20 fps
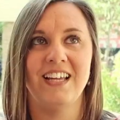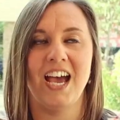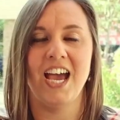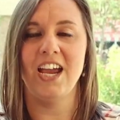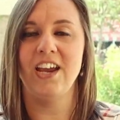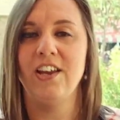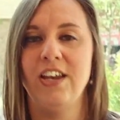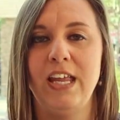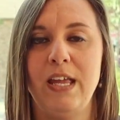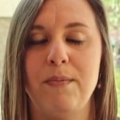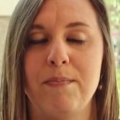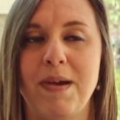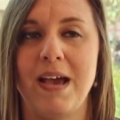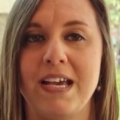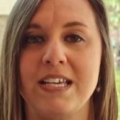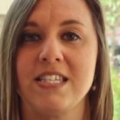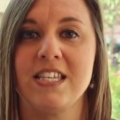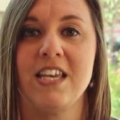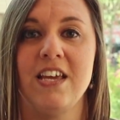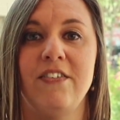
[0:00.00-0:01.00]
I could eat
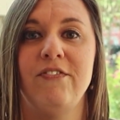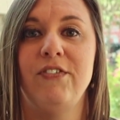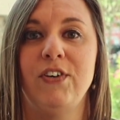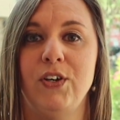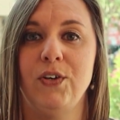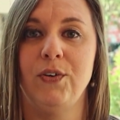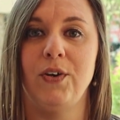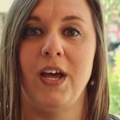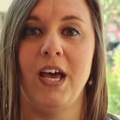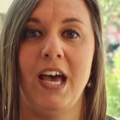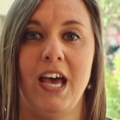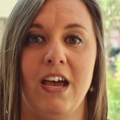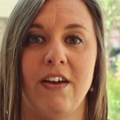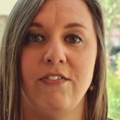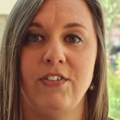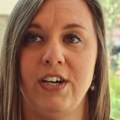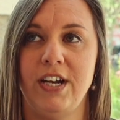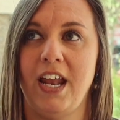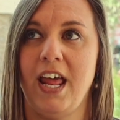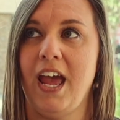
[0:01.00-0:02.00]
Mexican food
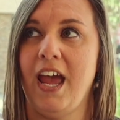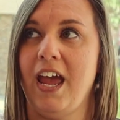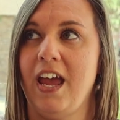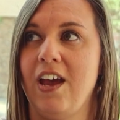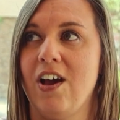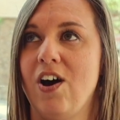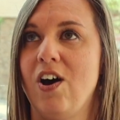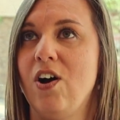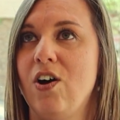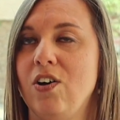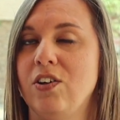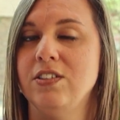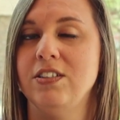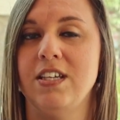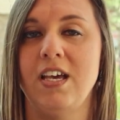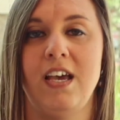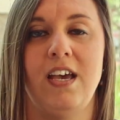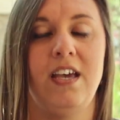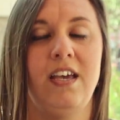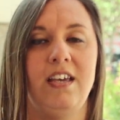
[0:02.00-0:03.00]
every day, all
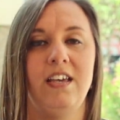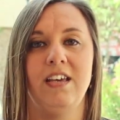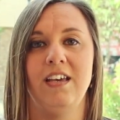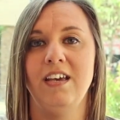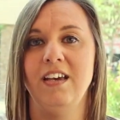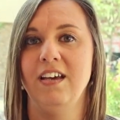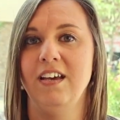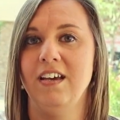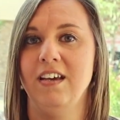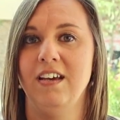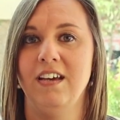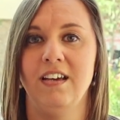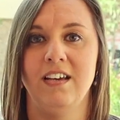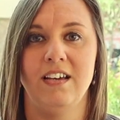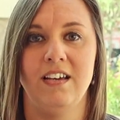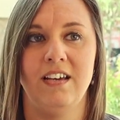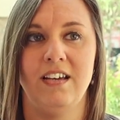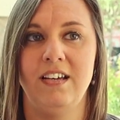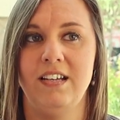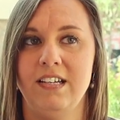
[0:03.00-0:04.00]
day.
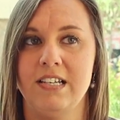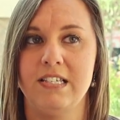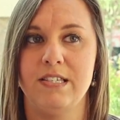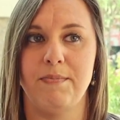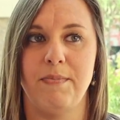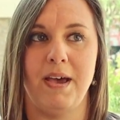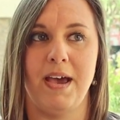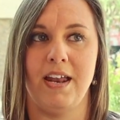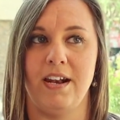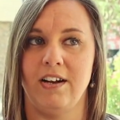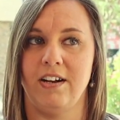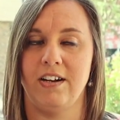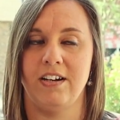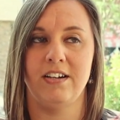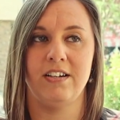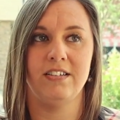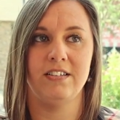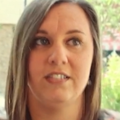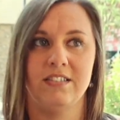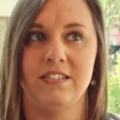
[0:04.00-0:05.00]
It doesn't
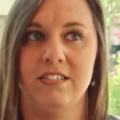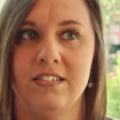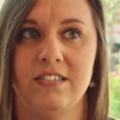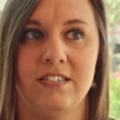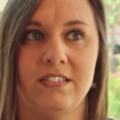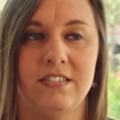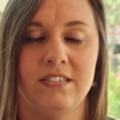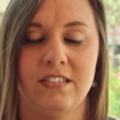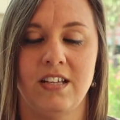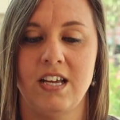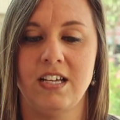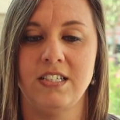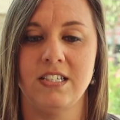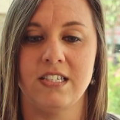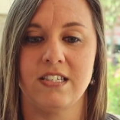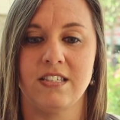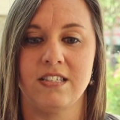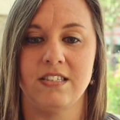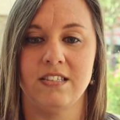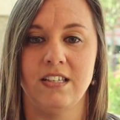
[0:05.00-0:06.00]
matter. I
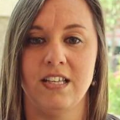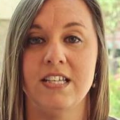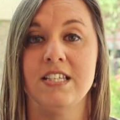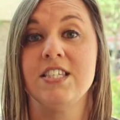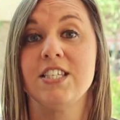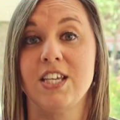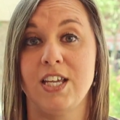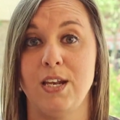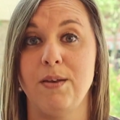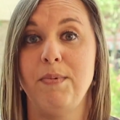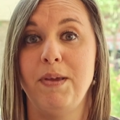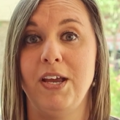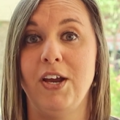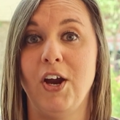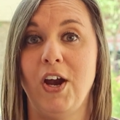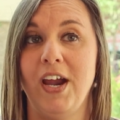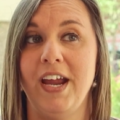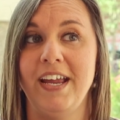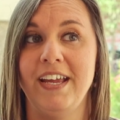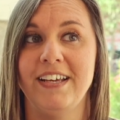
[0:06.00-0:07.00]
just, it's gonna be
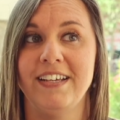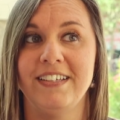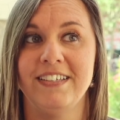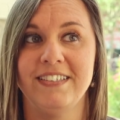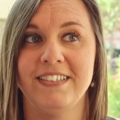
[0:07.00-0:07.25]
great,